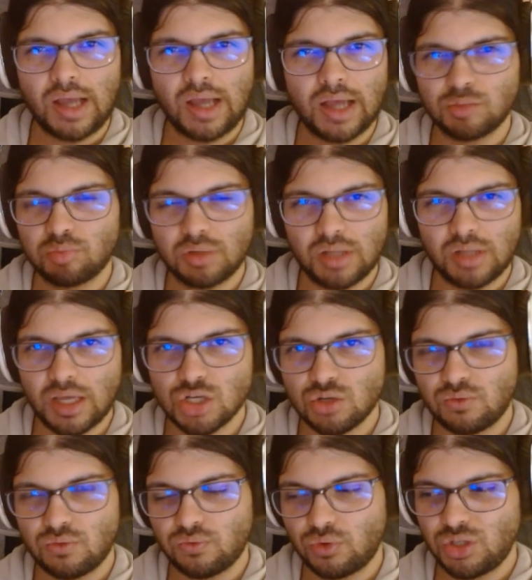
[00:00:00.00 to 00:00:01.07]
explanation
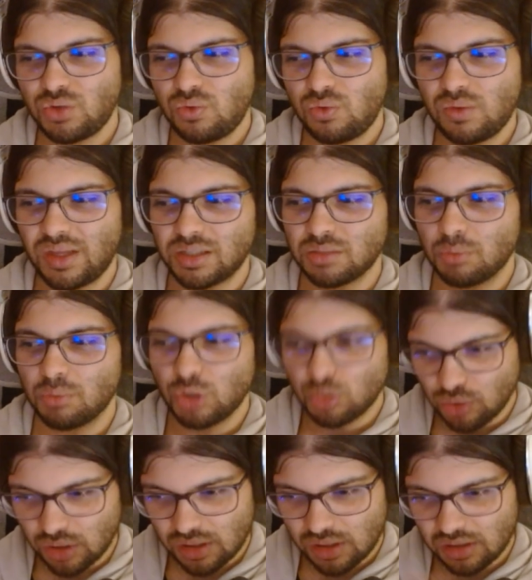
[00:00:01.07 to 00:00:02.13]
for you that is much
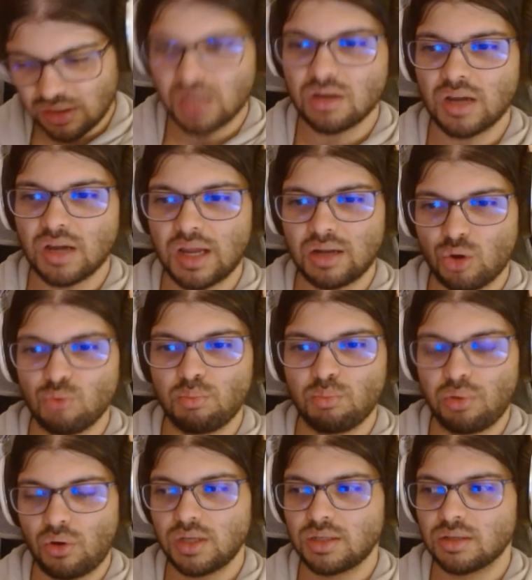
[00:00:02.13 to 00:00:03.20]
more clear and on
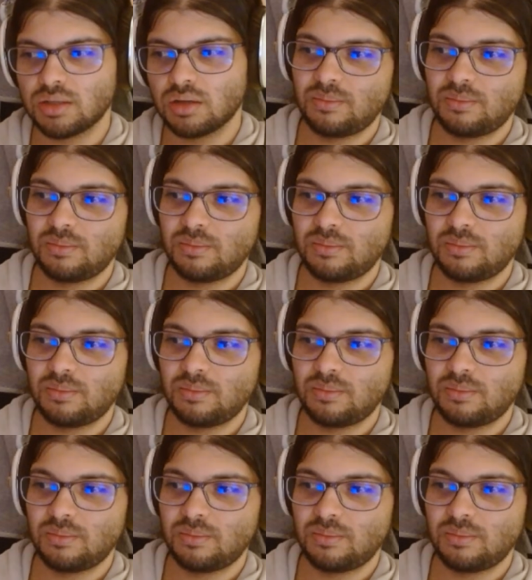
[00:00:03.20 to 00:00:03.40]
point.